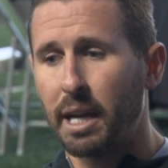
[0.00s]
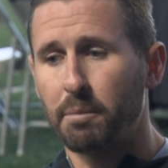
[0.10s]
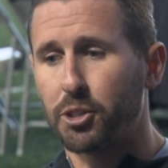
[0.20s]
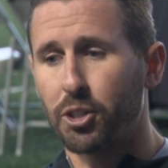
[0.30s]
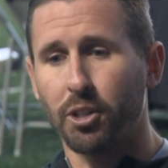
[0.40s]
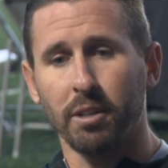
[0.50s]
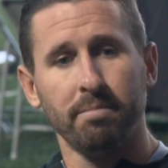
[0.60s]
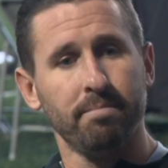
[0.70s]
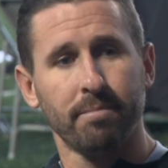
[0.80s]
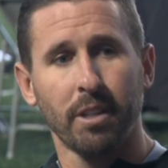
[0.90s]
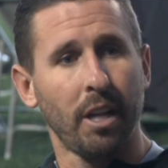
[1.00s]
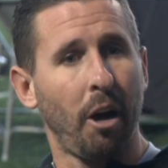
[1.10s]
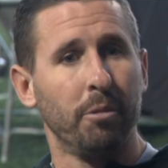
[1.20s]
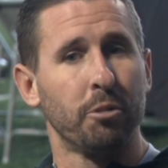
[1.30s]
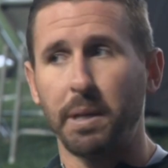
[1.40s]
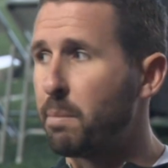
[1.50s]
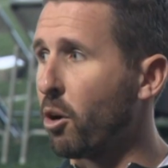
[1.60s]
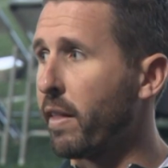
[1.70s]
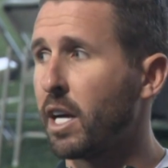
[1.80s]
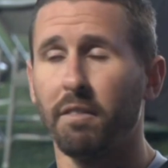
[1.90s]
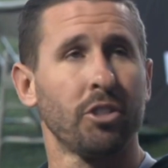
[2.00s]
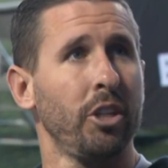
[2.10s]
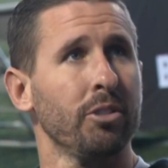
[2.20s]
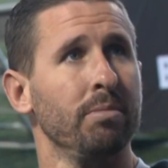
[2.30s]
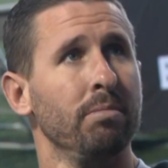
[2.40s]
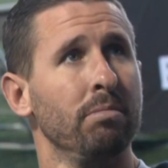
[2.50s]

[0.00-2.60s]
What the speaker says: I'm sure I'll just be a part of the conversation.